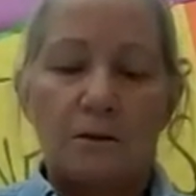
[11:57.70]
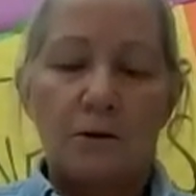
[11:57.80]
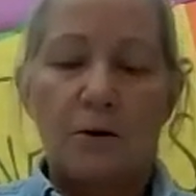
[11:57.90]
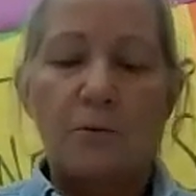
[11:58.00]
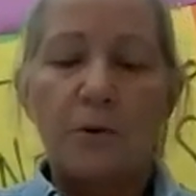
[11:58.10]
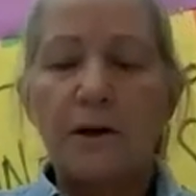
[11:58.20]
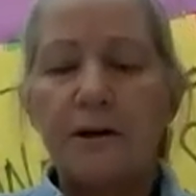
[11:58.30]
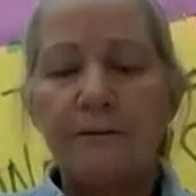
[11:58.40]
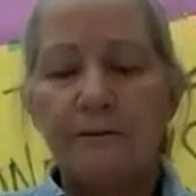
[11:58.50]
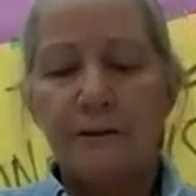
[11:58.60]
So we're going
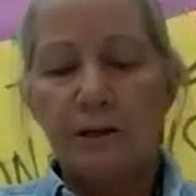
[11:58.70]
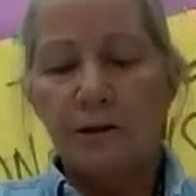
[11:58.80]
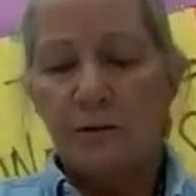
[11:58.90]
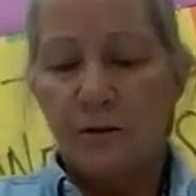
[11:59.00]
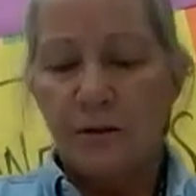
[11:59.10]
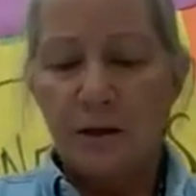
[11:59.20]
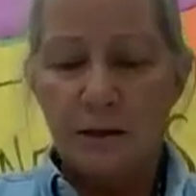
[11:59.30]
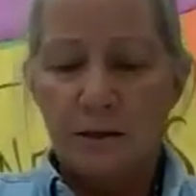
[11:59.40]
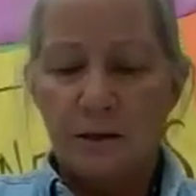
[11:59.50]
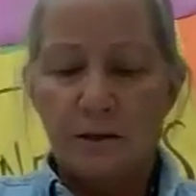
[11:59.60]
to finish this.